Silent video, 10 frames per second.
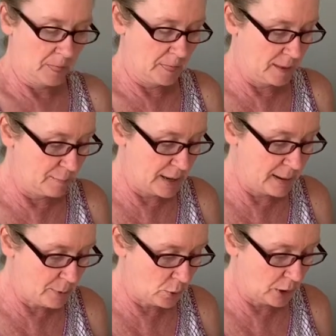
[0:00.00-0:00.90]
The
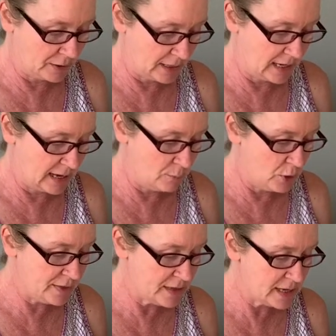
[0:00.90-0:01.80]
paperwork that came
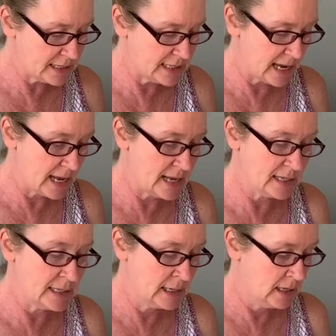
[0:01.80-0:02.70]
with it
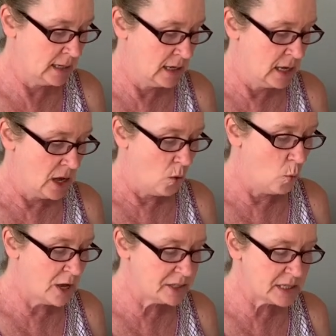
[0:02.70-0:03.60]
says,
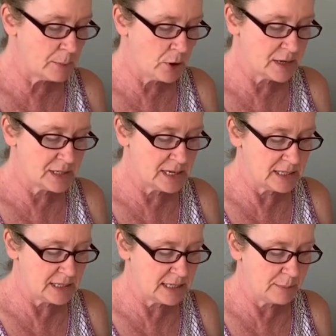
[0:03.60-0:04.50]
once the process
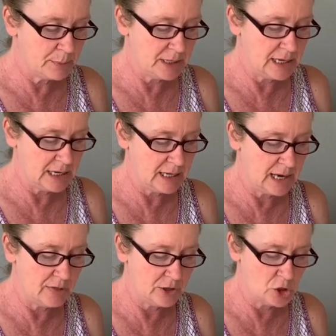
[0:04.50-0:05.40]
is completed
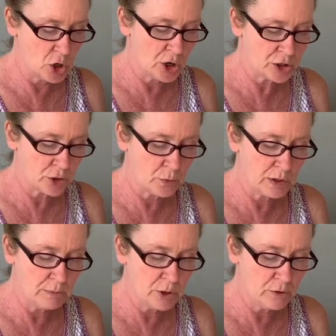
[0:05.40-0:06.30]
and the jars are
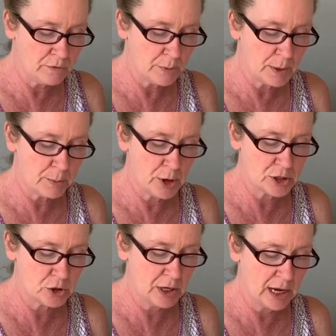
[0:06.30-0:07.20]
removed from the
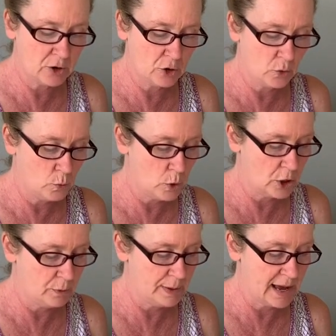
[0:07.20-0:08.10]
pressure canner or
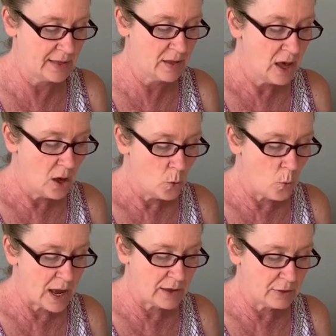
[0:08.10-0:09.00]
water bath,
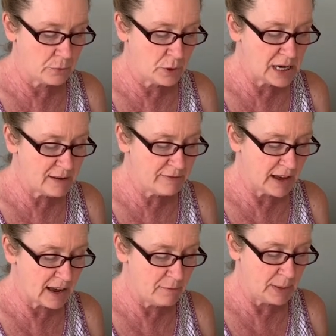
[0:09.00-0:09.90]
wait 3 to
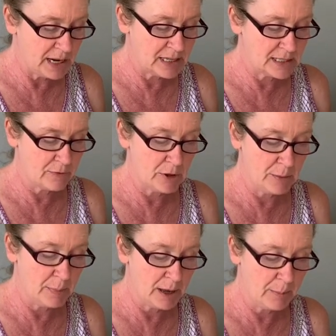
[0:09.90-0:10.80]
5 minutes for the
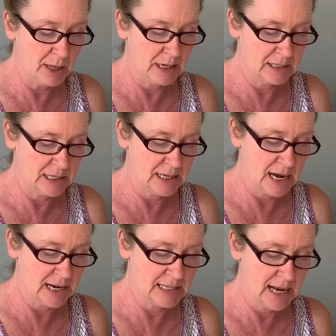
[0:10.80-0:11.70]
bubbling to
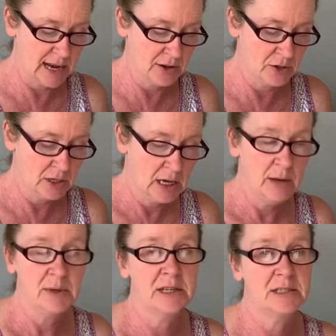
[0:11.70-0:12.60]
die down,
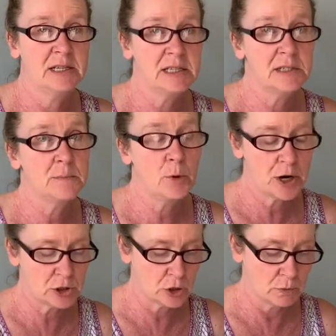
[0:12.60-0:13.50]
because this is
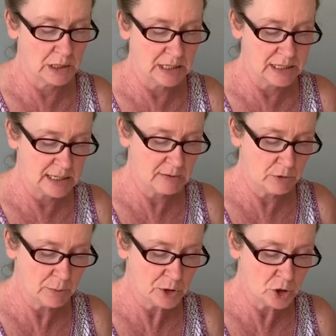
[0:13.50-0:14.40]
pressure releasing
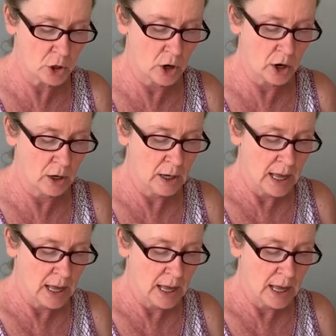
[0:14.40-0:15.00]
from the jar.